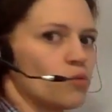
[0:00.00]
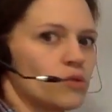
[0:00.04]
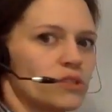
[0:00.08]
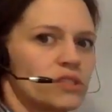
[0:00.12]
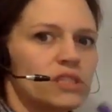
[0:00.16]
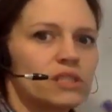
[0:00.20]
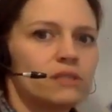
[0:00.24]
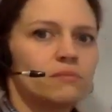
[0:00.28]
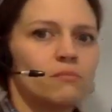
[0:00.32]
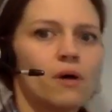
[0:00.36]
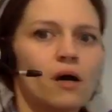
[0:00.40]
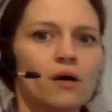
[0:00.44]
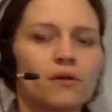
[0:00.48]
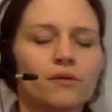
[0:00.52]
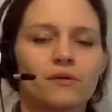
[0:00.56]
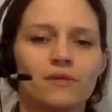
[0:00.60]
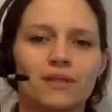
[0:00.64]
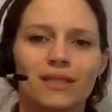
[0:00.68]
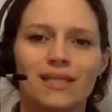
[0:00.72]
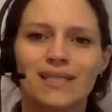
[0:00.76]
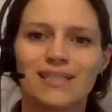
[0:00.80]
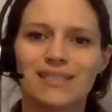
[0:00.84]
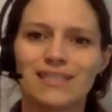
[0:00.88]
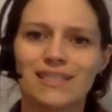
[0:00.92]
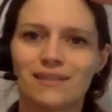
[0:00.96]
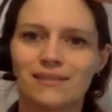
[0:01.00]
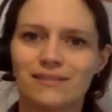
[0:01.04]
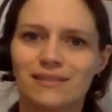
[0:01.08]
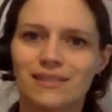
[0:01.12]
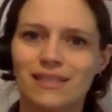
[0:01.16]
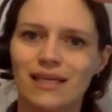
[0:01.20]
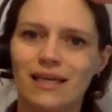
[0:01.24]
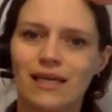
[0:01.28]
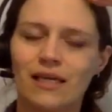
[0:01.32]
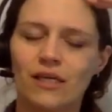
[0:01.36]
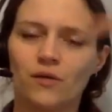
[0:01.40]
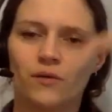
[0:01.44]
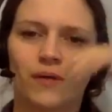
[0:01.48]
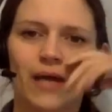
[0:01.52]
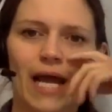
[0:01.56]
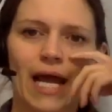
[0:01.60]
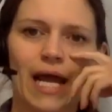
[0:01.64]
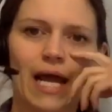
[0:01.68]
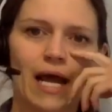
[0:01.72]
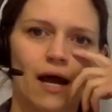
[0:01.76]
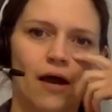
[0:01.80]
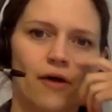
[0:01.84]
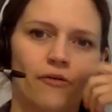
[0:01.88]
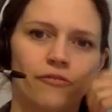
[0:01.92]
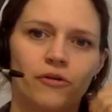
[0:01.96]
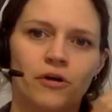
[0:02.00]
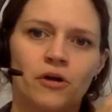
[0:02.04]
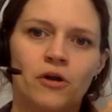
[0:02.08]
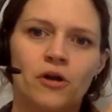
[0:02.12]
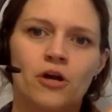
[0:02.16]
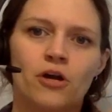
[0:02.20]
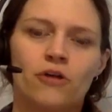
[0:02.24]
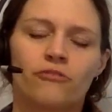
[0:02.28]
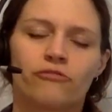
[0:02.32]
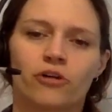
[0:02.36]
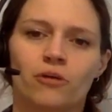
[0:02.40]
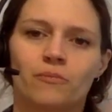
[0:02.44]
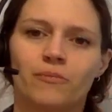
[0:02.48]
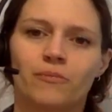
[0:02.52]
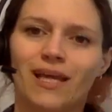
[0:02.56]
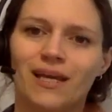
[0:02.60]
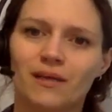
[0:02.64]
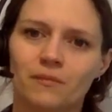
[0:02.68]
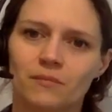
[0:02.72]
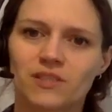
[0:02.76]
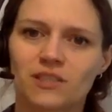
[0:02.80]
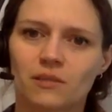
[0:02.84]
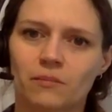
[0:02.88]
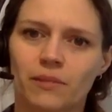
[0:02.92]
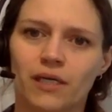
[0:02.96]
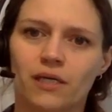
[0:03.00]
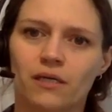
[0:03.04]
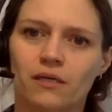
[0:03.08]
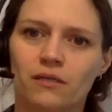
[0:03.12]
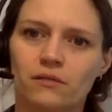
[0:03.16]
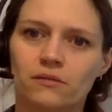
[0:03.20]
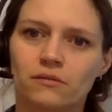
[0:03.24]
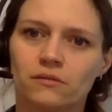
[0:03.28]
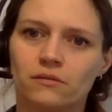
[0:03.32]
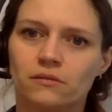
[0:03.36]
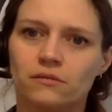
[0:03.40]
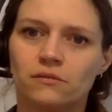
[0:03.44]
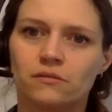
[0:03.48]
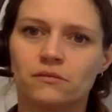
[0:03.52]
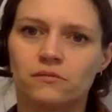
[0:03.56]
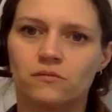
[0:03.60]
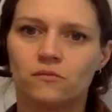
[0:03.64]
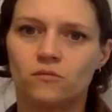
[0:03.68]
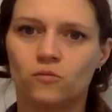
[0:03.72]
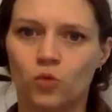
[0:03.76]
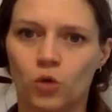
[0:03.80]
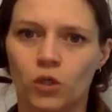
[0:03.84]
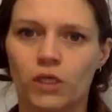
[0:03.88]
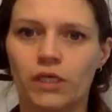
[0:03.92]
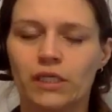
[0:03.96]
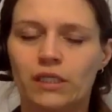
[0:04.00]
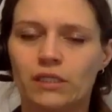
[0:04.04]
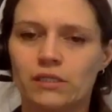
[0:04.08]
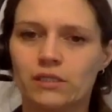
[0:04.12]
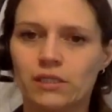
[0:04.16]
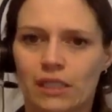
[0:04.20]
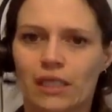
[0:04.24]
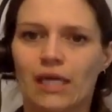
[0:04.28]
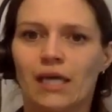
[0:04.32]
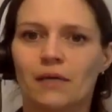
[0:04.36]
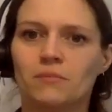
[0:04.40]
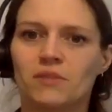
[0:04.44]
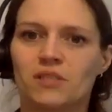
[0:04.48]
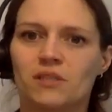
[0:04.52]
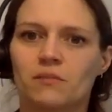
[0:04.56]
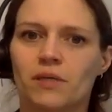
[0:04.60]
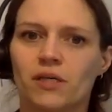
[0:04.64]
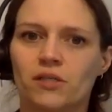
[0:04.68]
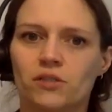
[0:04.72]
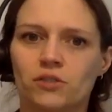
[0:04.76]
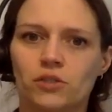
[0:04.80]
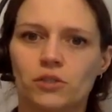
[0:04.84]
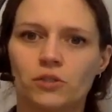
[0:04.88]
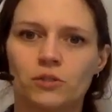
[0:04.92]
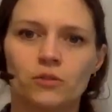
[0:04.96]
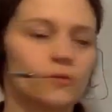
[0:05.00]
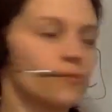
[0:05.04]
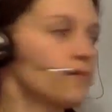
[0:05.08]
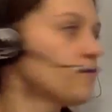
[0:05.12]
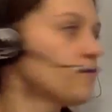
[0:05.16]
was smaller than the delta E you'd have from the M sub L1 to the M sub L2.